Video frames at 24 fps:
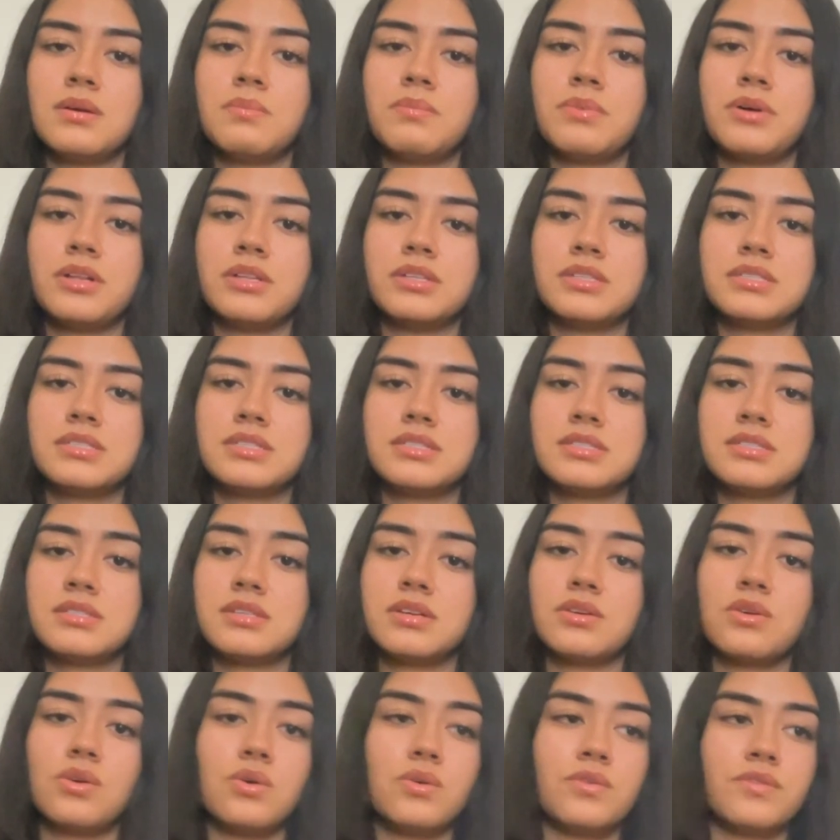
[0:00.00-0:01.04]

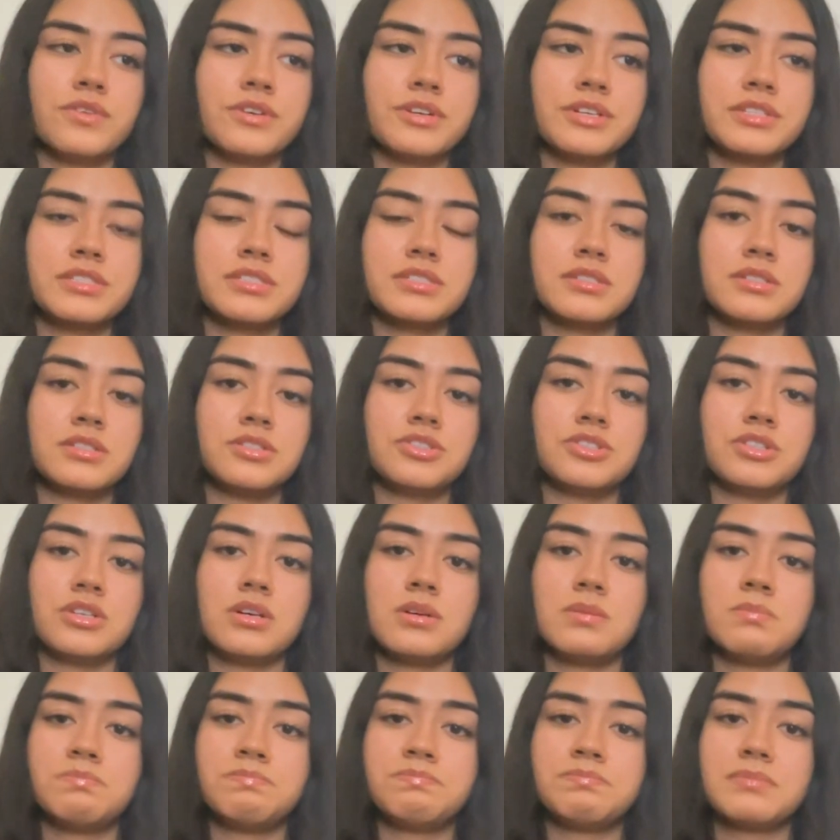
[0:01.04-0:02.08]
polycystic ovary
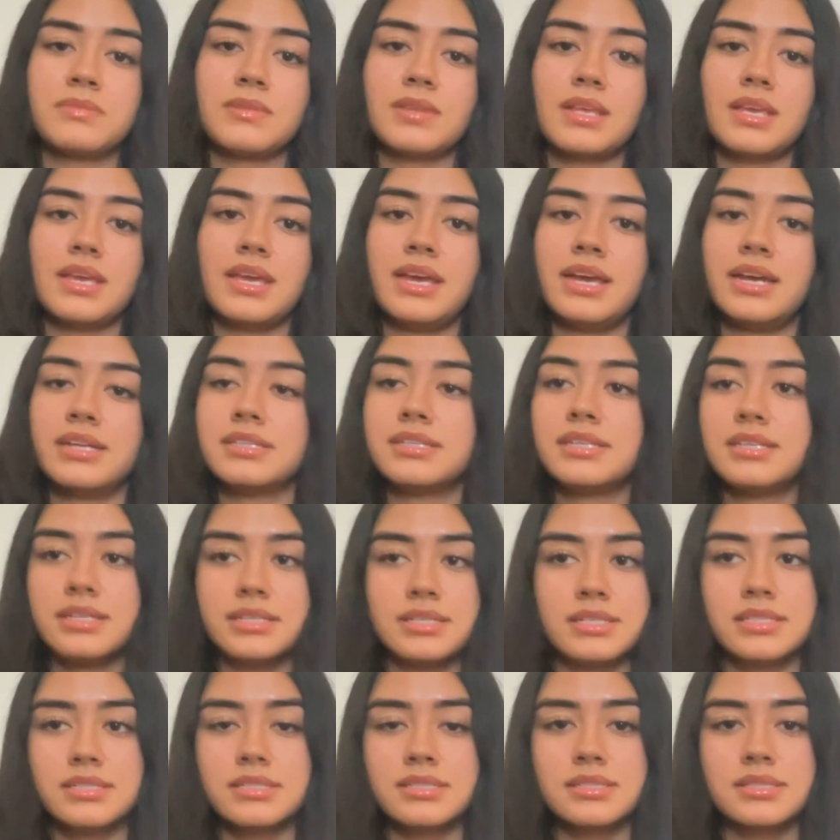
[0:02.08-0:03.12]
syndrome, and
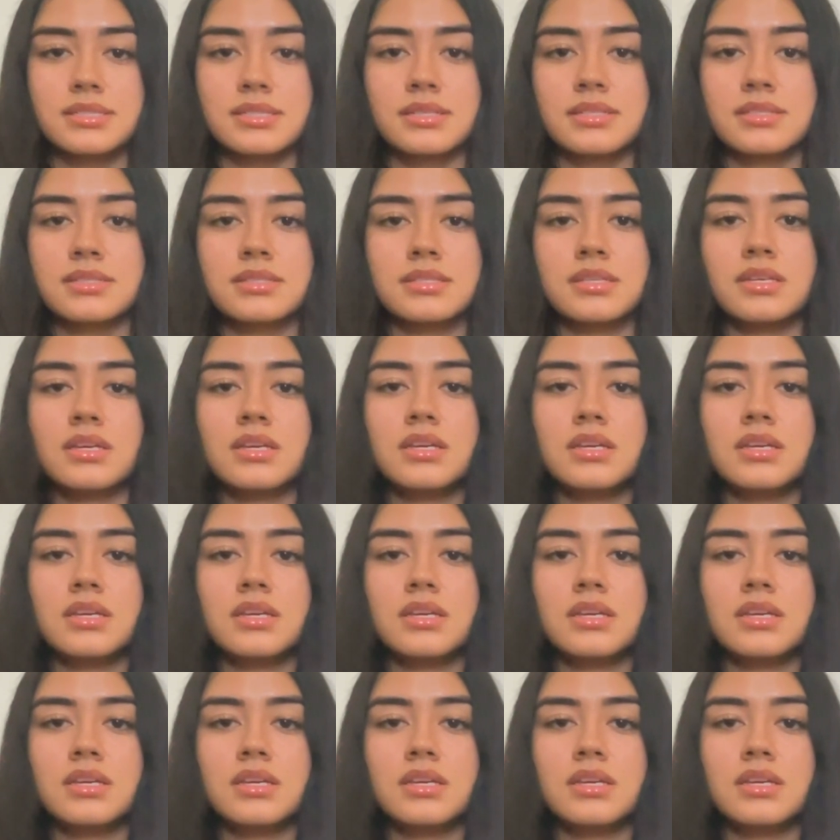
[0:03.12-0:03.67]
kidney disease.